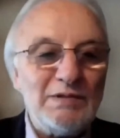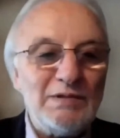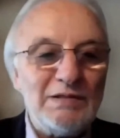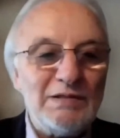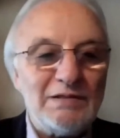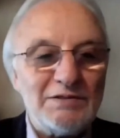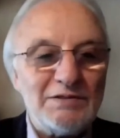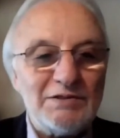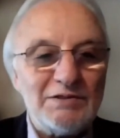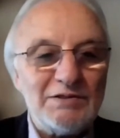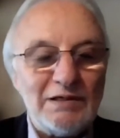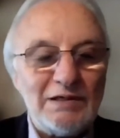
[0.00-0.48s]

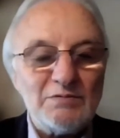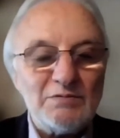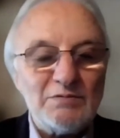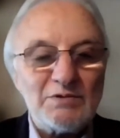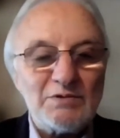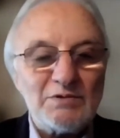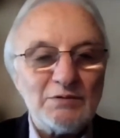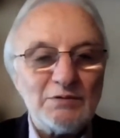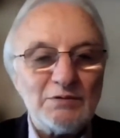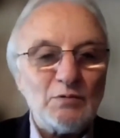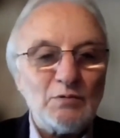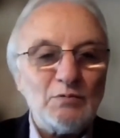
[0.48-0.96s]
It's
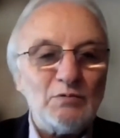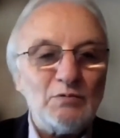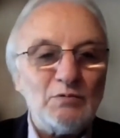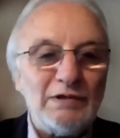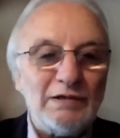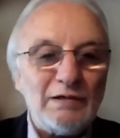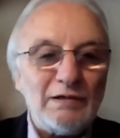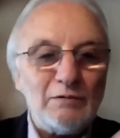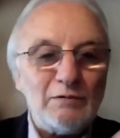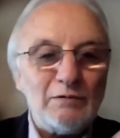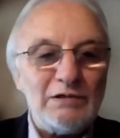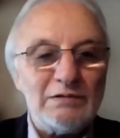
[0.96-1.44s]
not
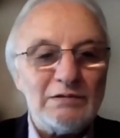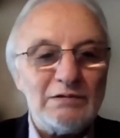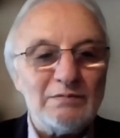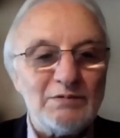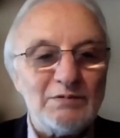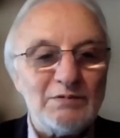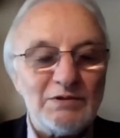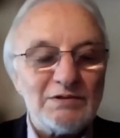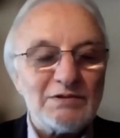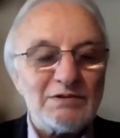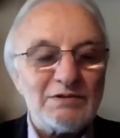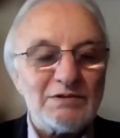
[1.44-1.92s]

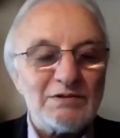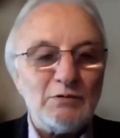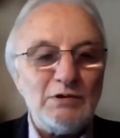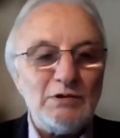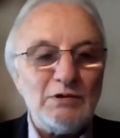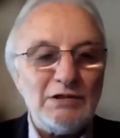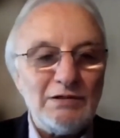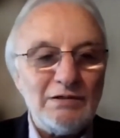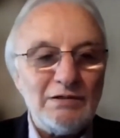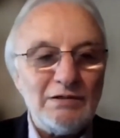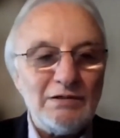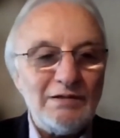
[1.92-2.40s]
sectorial, but
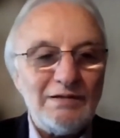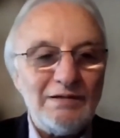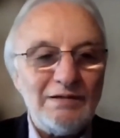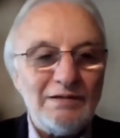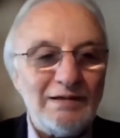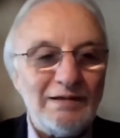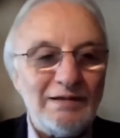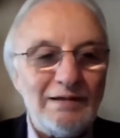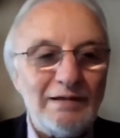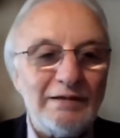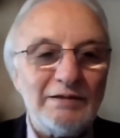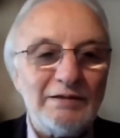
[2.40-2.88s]
it is
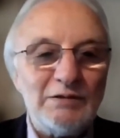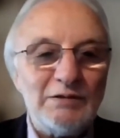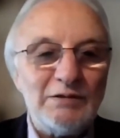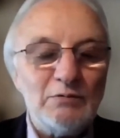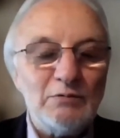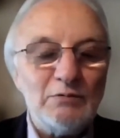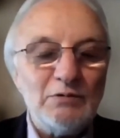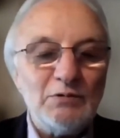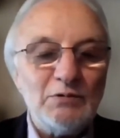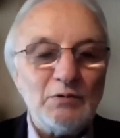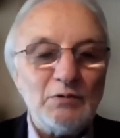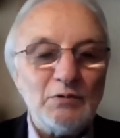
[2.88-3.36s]
a
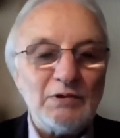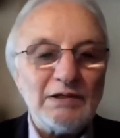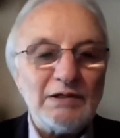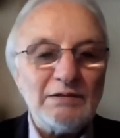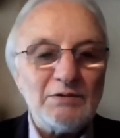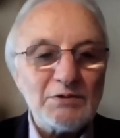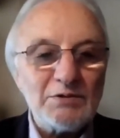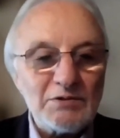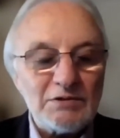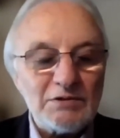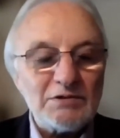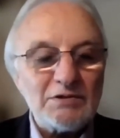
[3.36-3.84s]
vulnerable
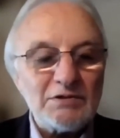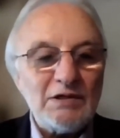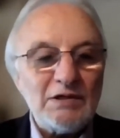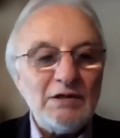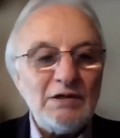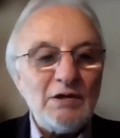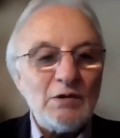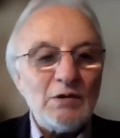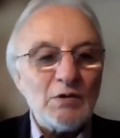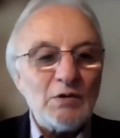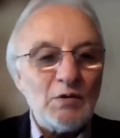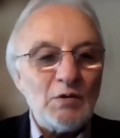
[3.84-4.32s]
sector as it is
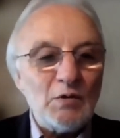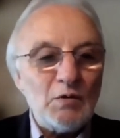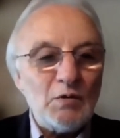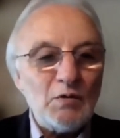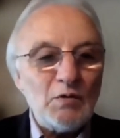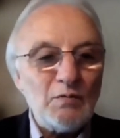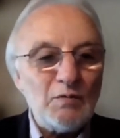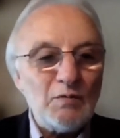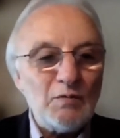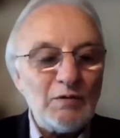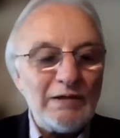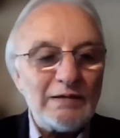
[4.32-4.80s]
agriculture.
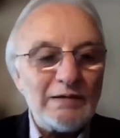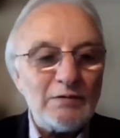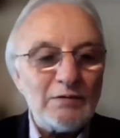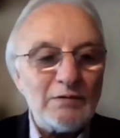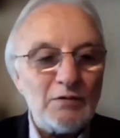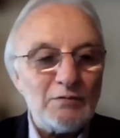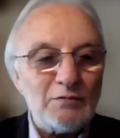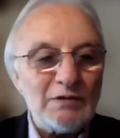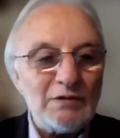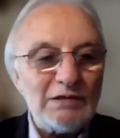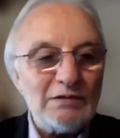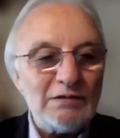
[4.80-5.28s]
So
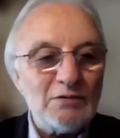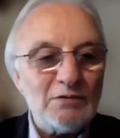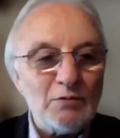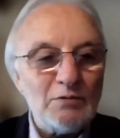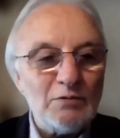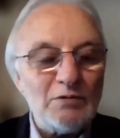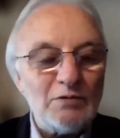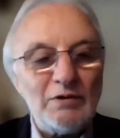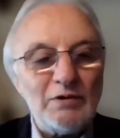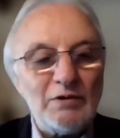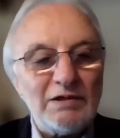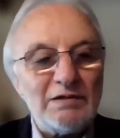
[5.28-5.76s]
how
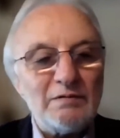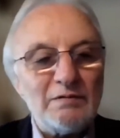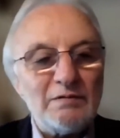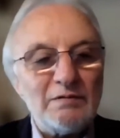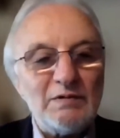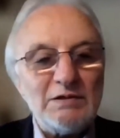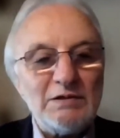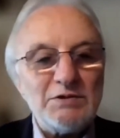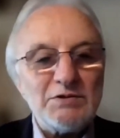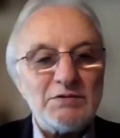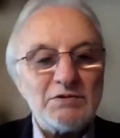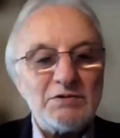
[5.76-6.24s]
the
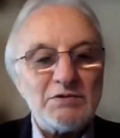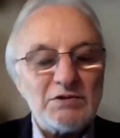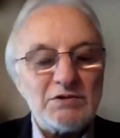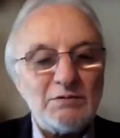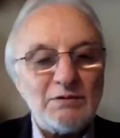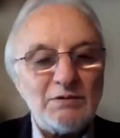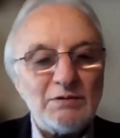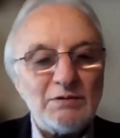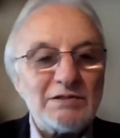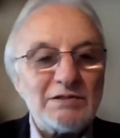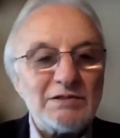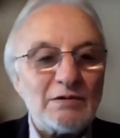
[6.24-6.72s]
global
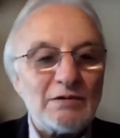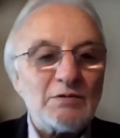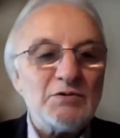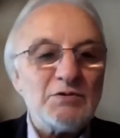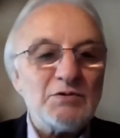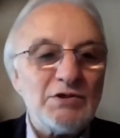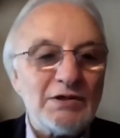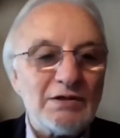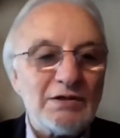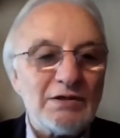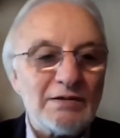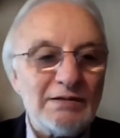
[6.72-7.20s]

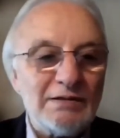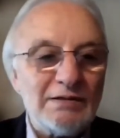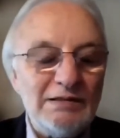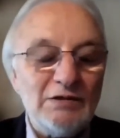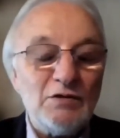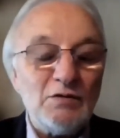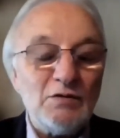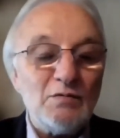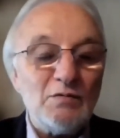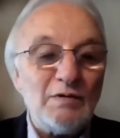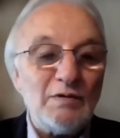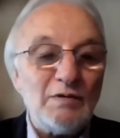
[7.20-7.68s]
goal fund
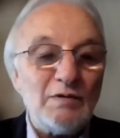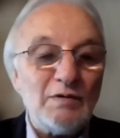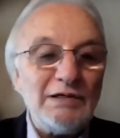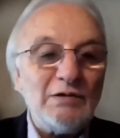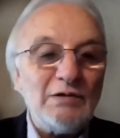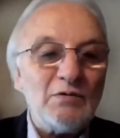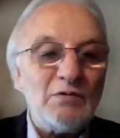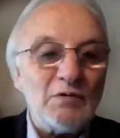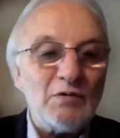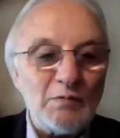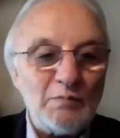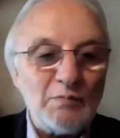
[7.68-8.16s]
adaptation is
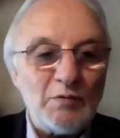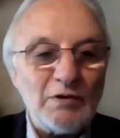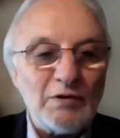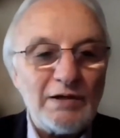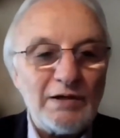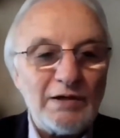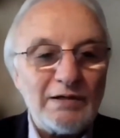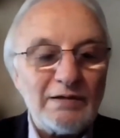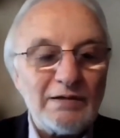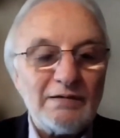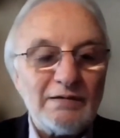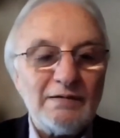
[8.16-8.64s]
going to
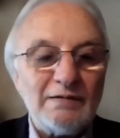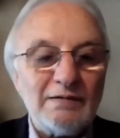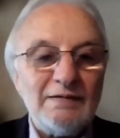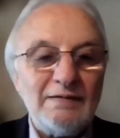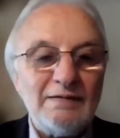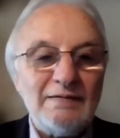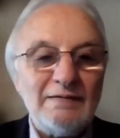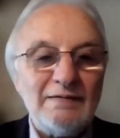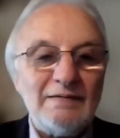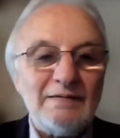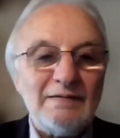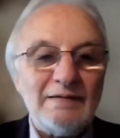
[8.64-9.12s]
develop and
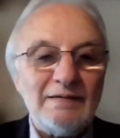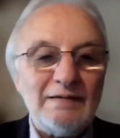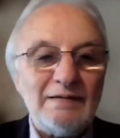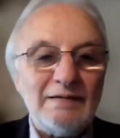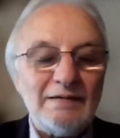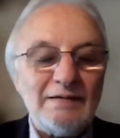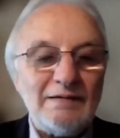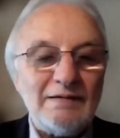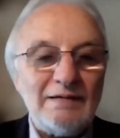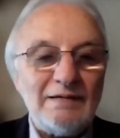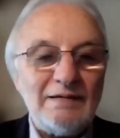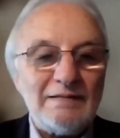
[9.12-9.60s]
how it is going
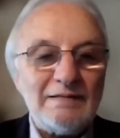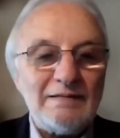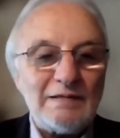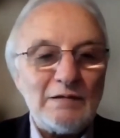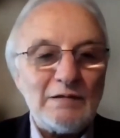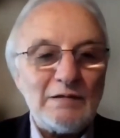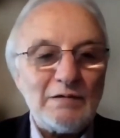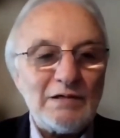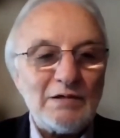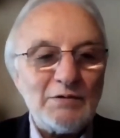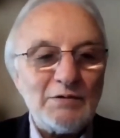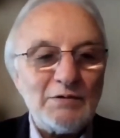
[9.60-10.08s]
to
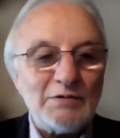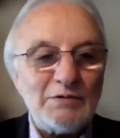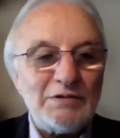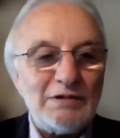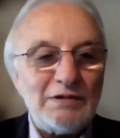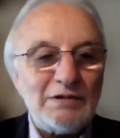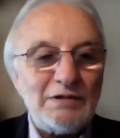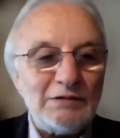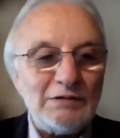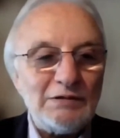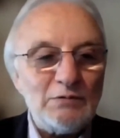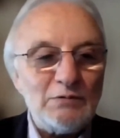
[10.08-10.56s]
incorporate
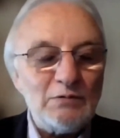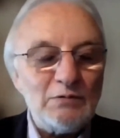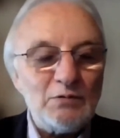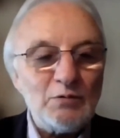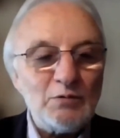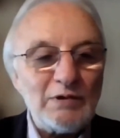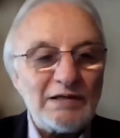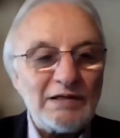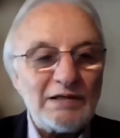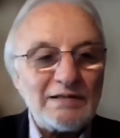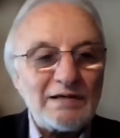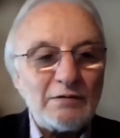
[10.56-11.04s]

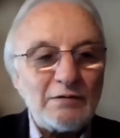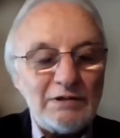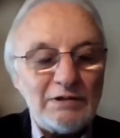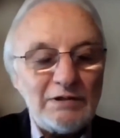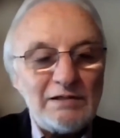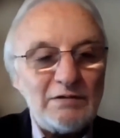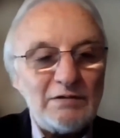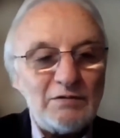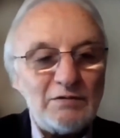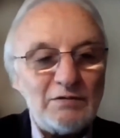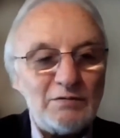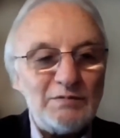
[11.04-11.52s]
the work in
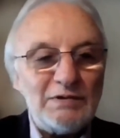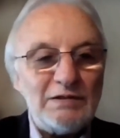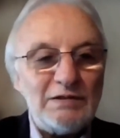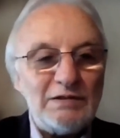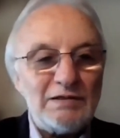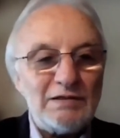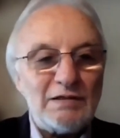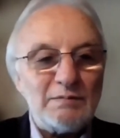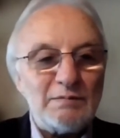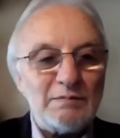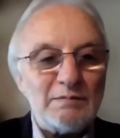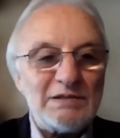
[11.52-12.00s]

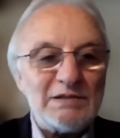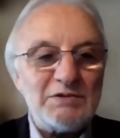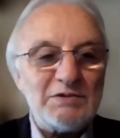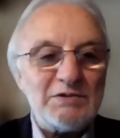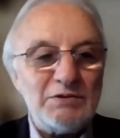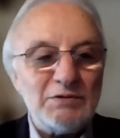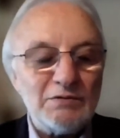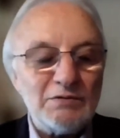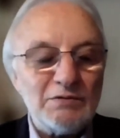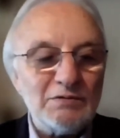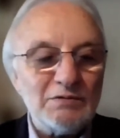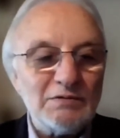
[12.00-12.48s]
agriculture
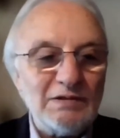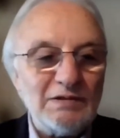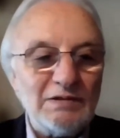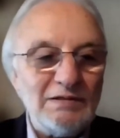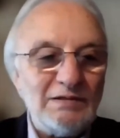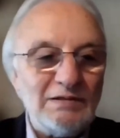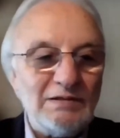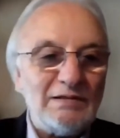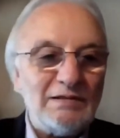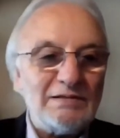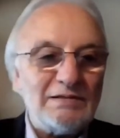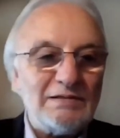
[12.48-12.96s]
through
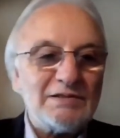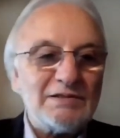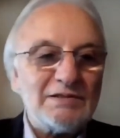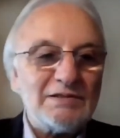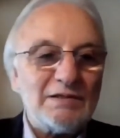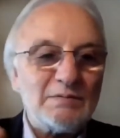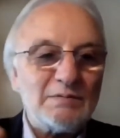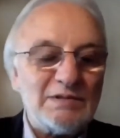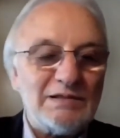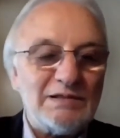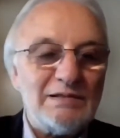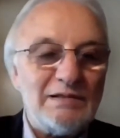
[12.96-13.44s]

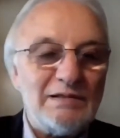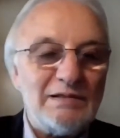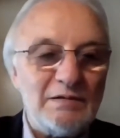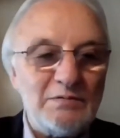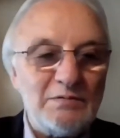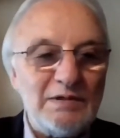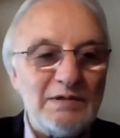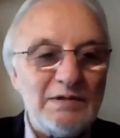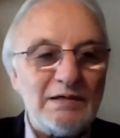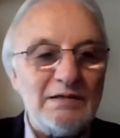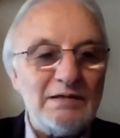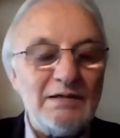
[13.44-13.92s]

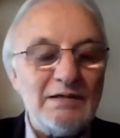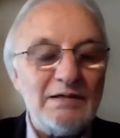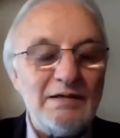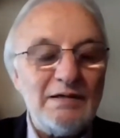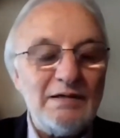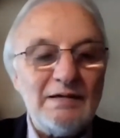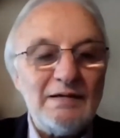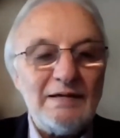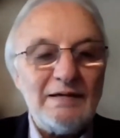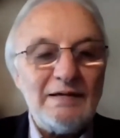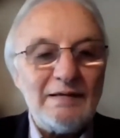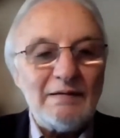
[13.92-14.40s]

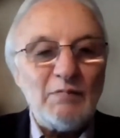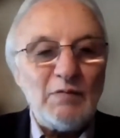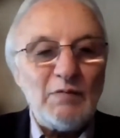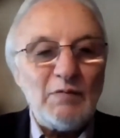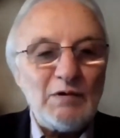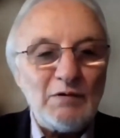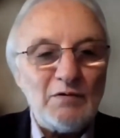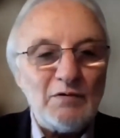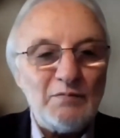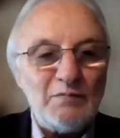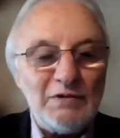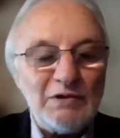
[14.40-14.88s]
adaptation
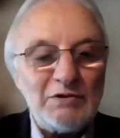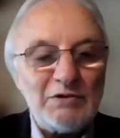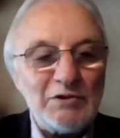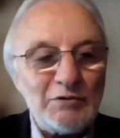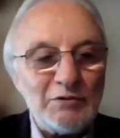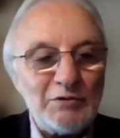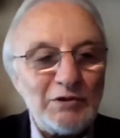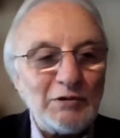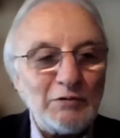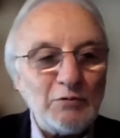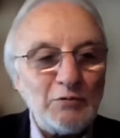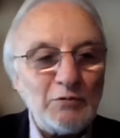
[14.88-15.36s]
and
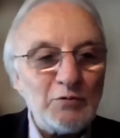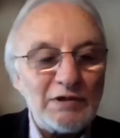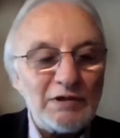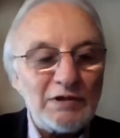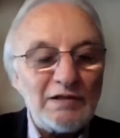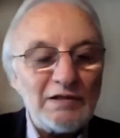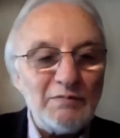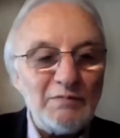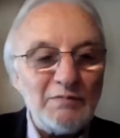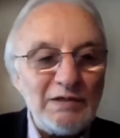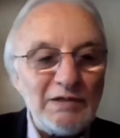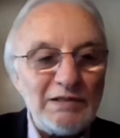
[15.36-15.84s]
Ministry of
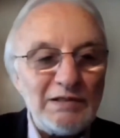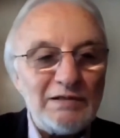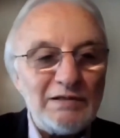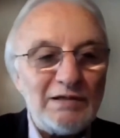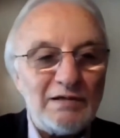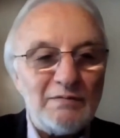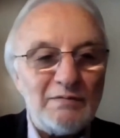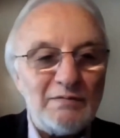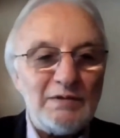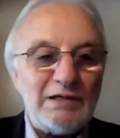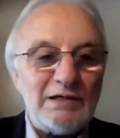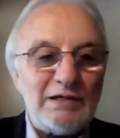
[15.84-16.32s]
Adaptation
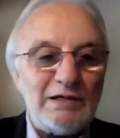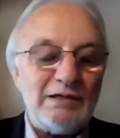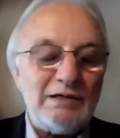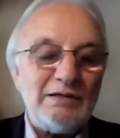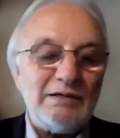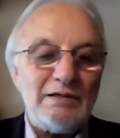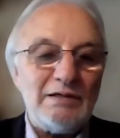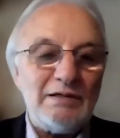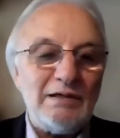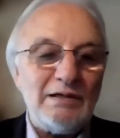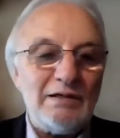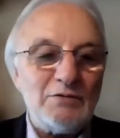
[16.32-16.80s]
and also other
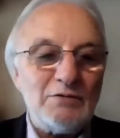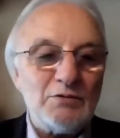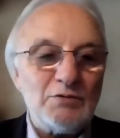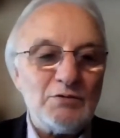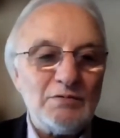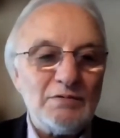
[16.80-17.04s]
entities.